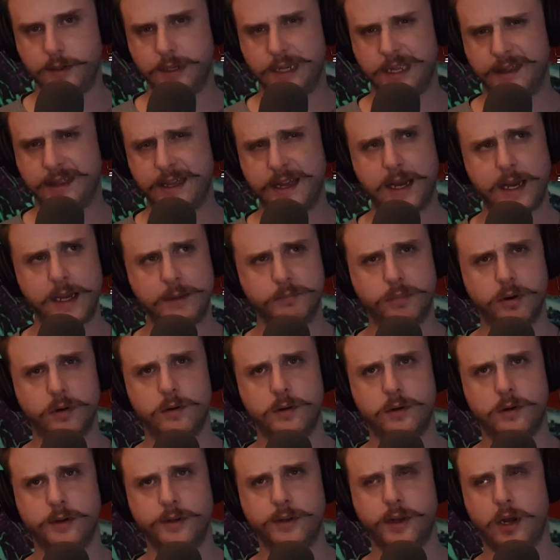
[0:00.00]
And then I
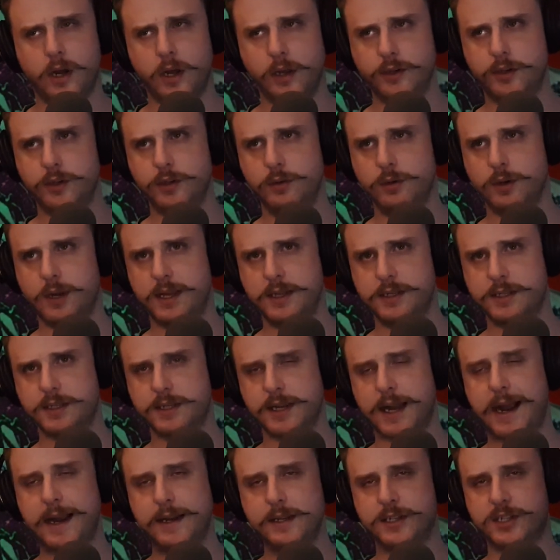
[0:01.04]
pulled onto a
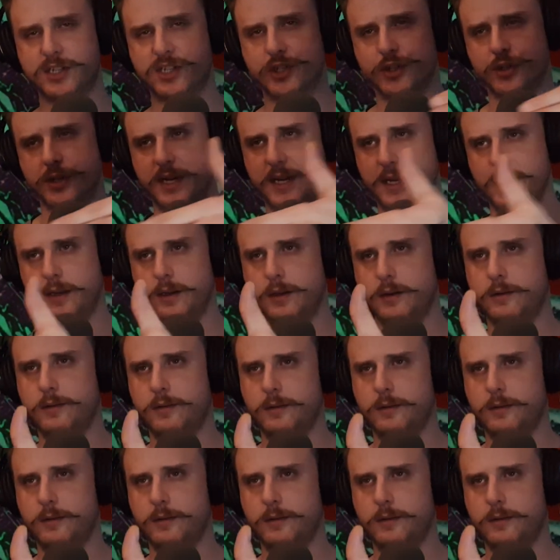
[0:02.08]
side street,